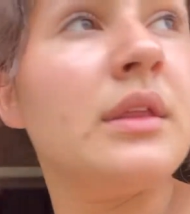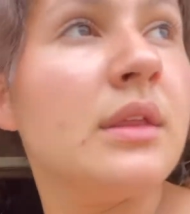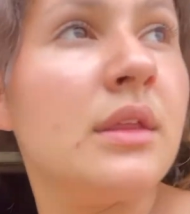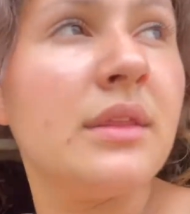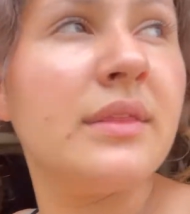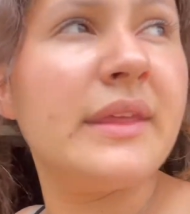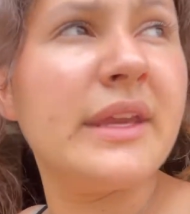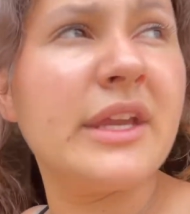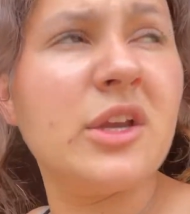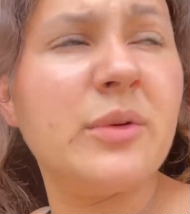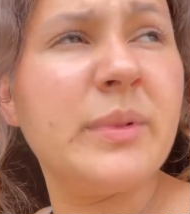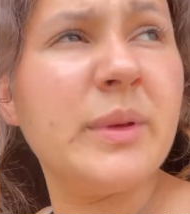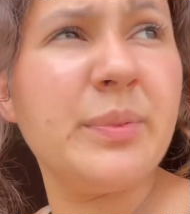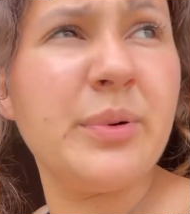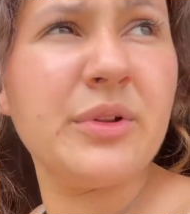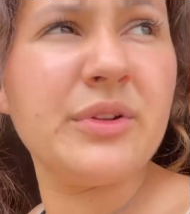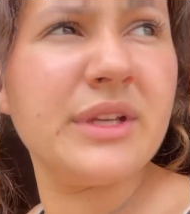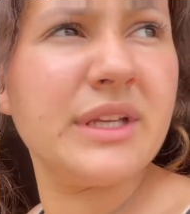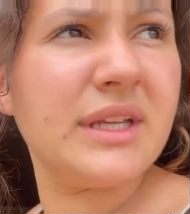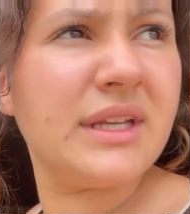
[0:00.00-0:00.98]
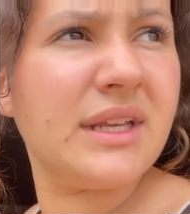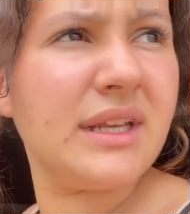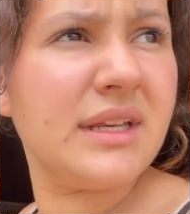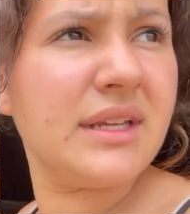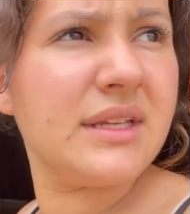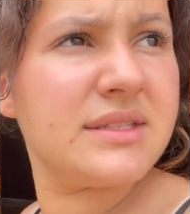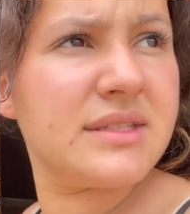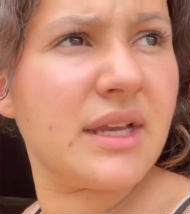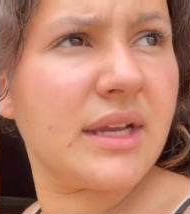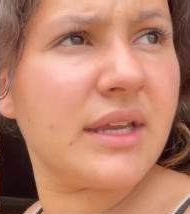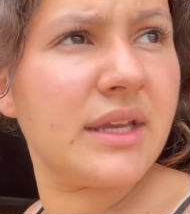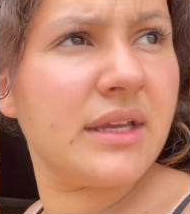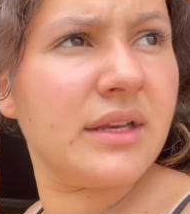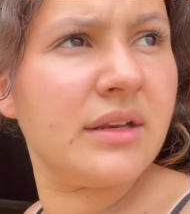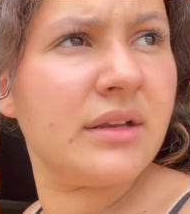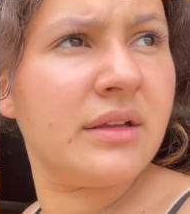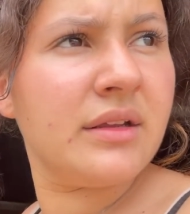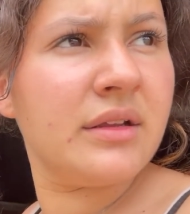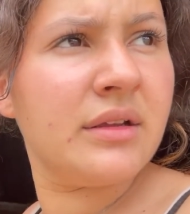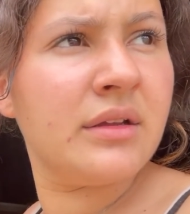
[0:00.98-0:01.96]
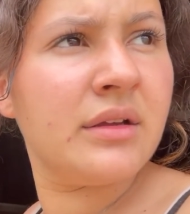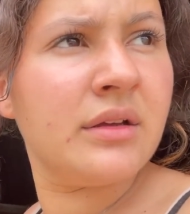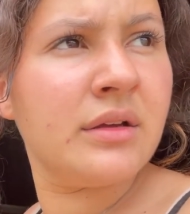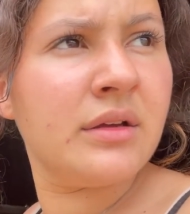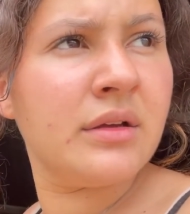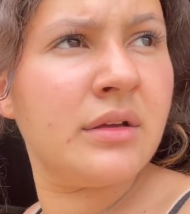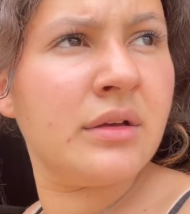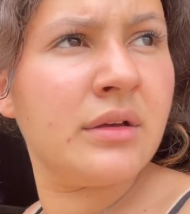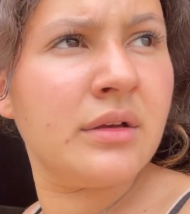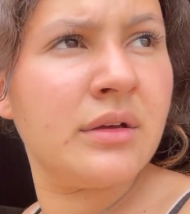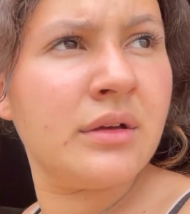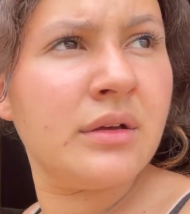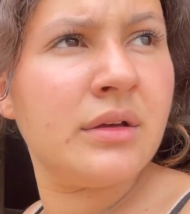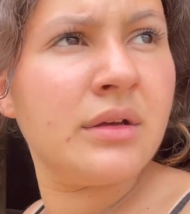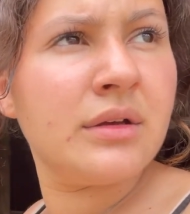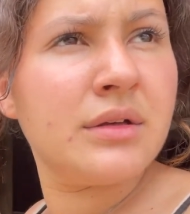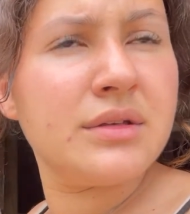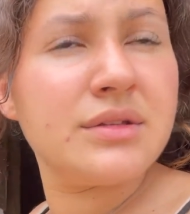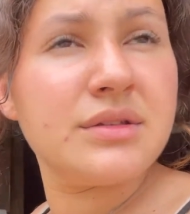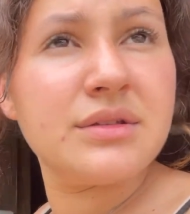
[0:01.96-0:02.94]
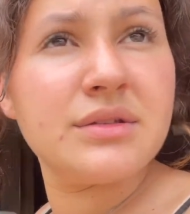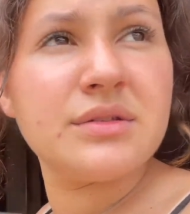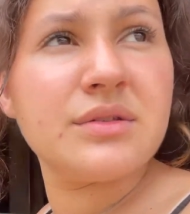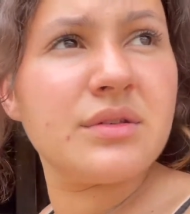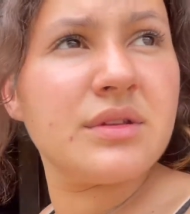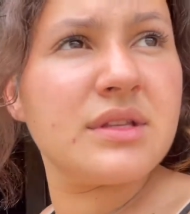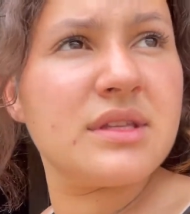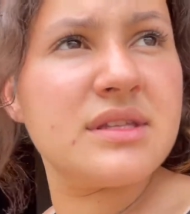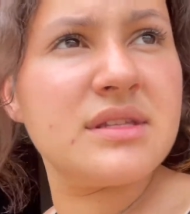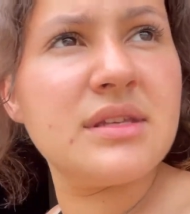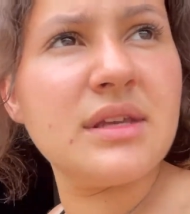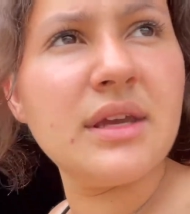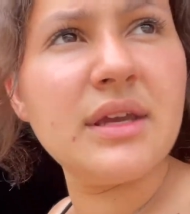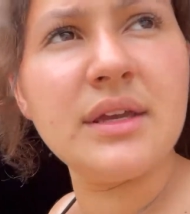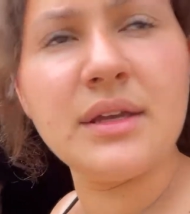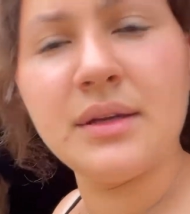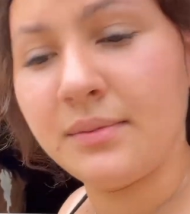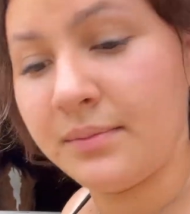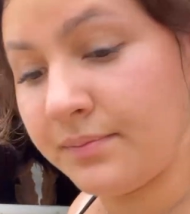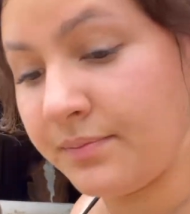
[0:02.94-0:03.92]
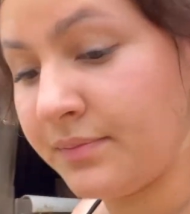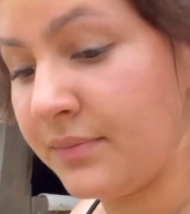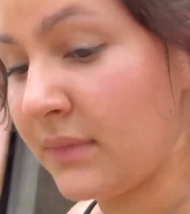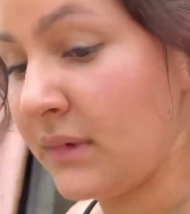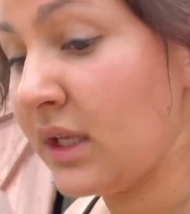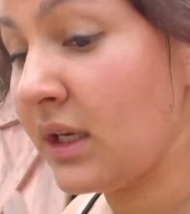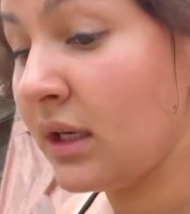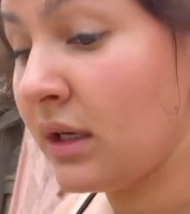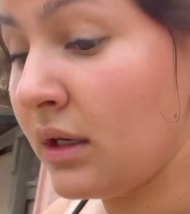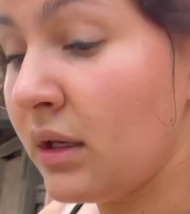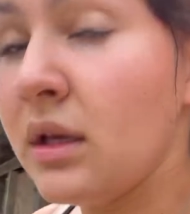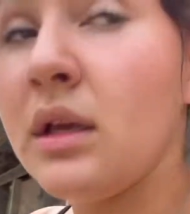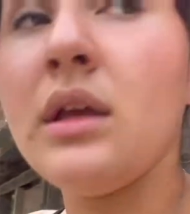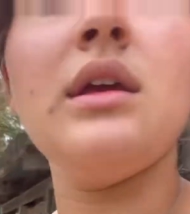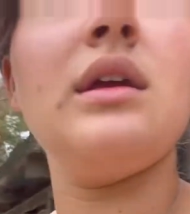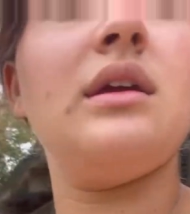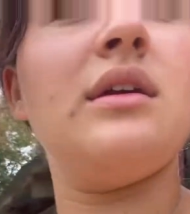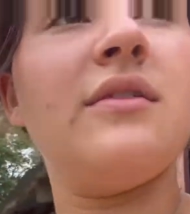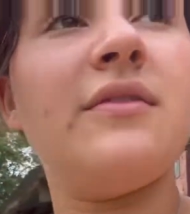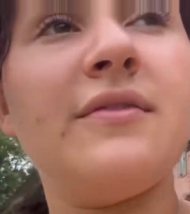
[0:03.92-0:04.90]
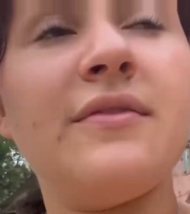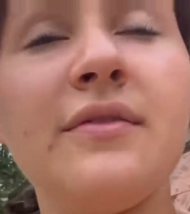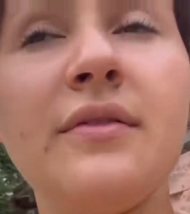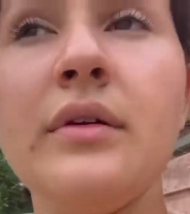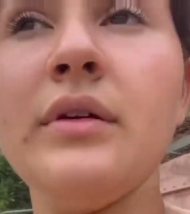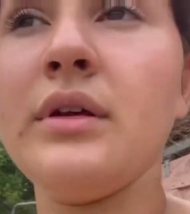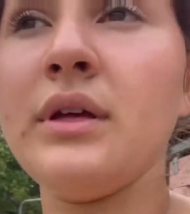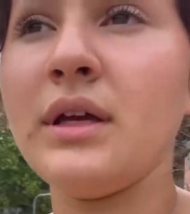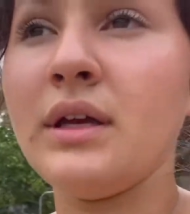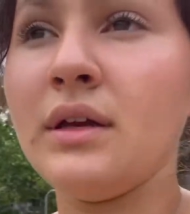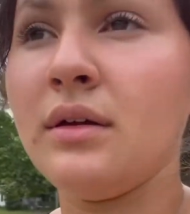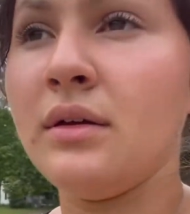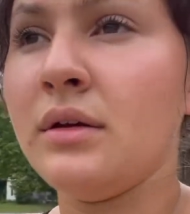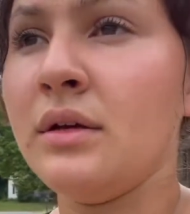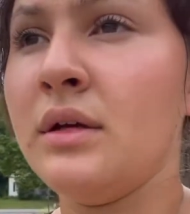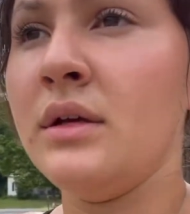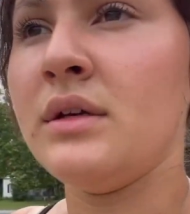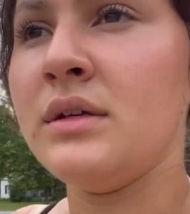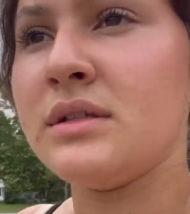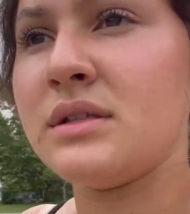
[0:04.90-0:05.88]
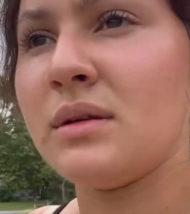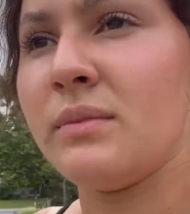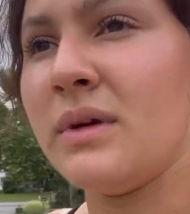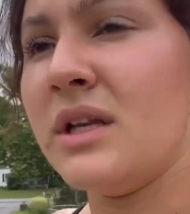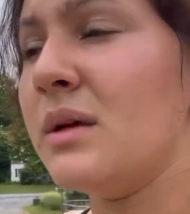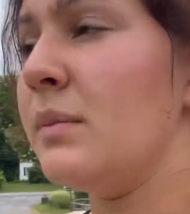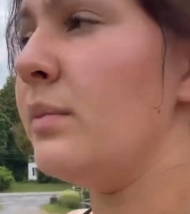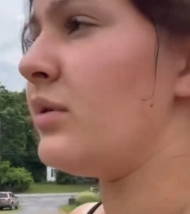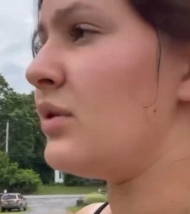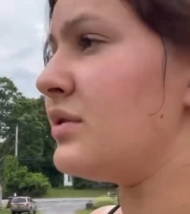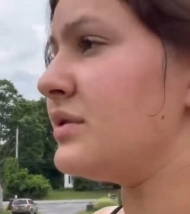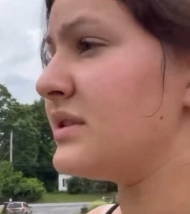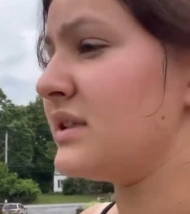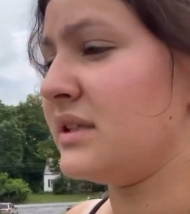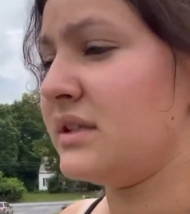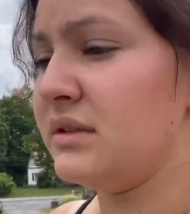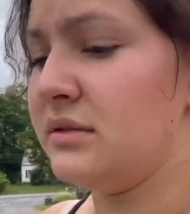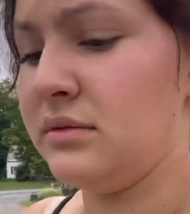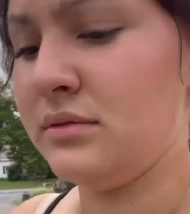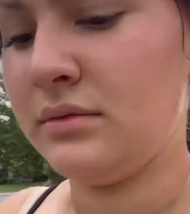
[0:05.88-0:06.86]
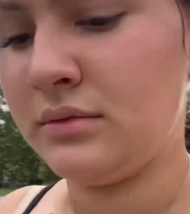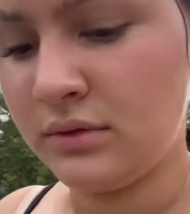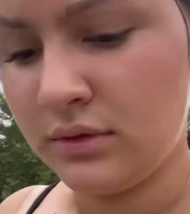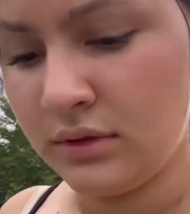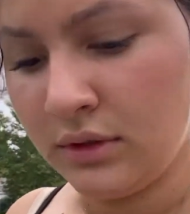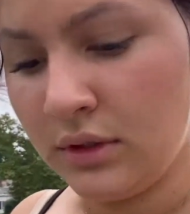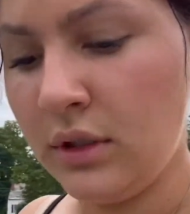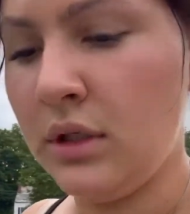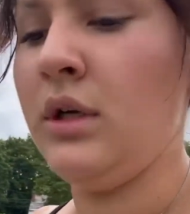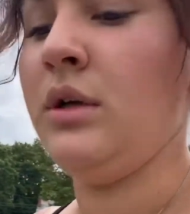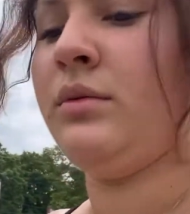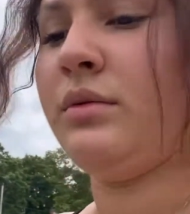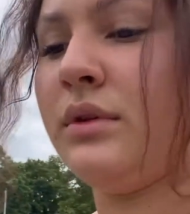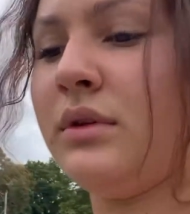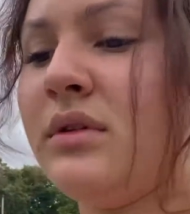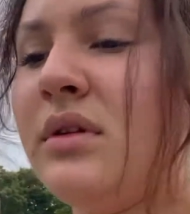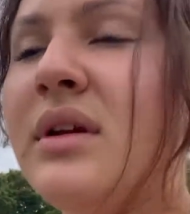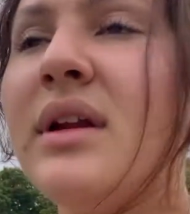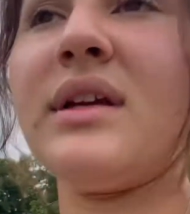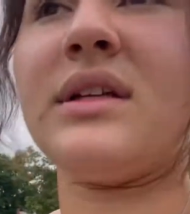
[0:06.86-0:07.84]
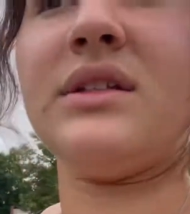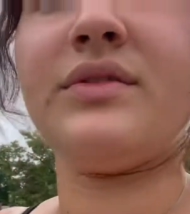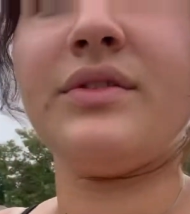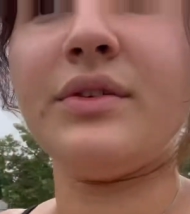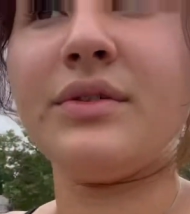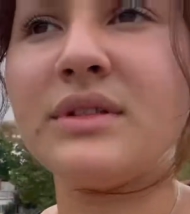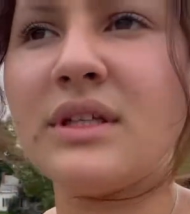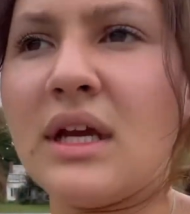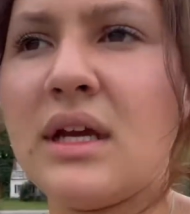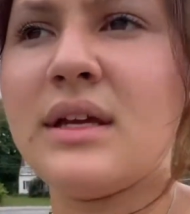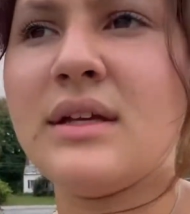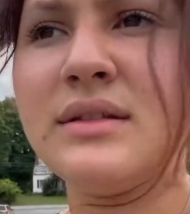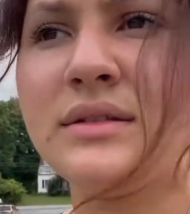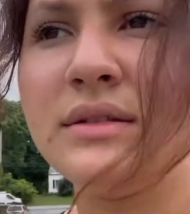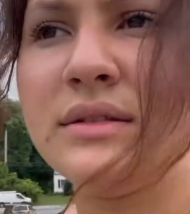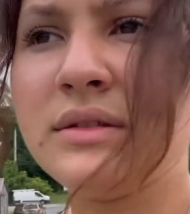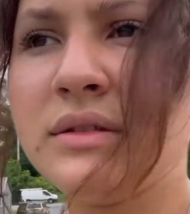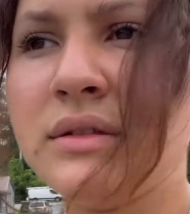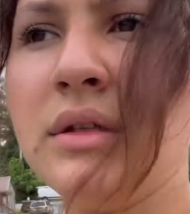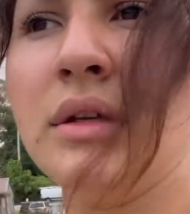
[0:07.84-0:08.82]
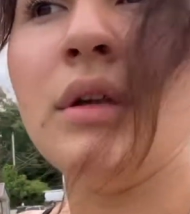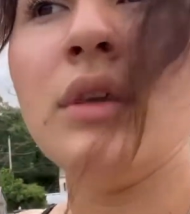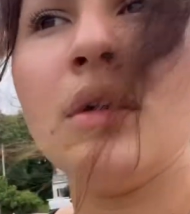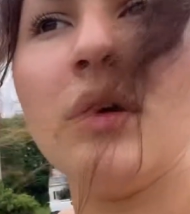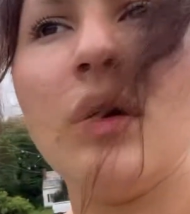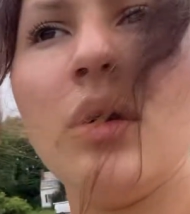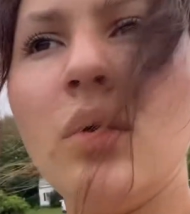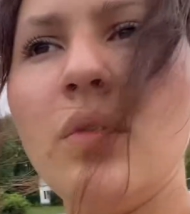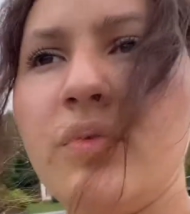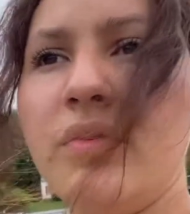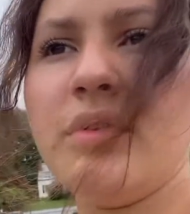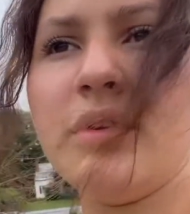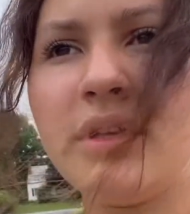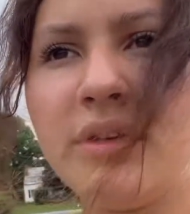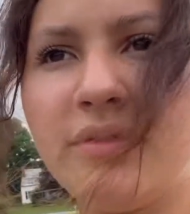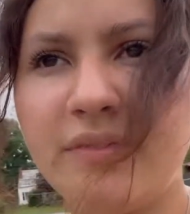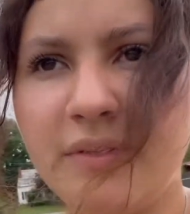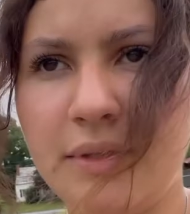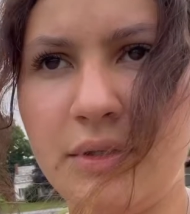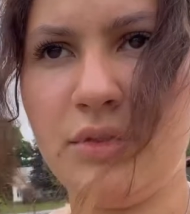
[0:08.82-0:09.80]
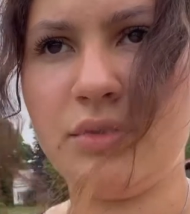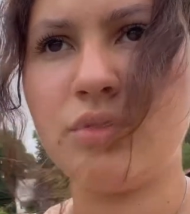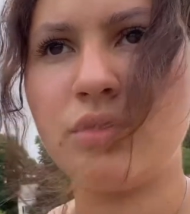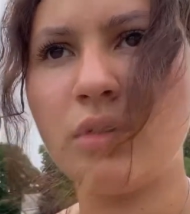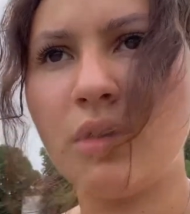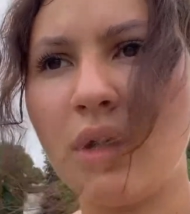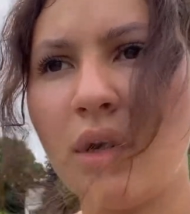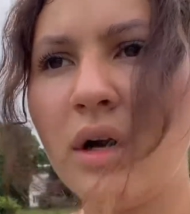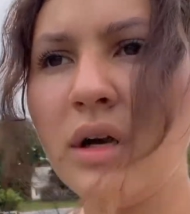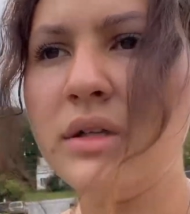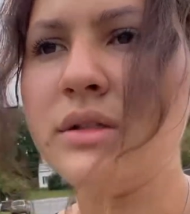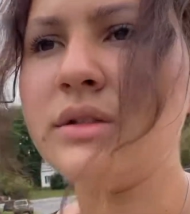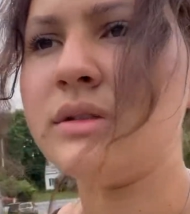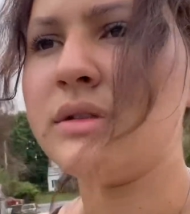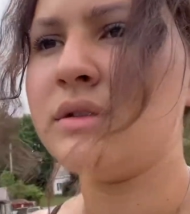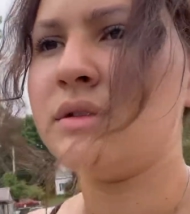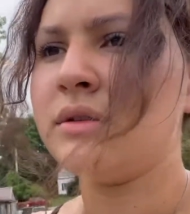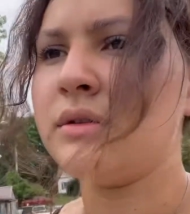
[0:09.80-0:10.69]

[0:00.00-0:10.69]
they could be pulling in any second. So let's say if somebody pulls in the next few seconds, hopefully, fingers crossed.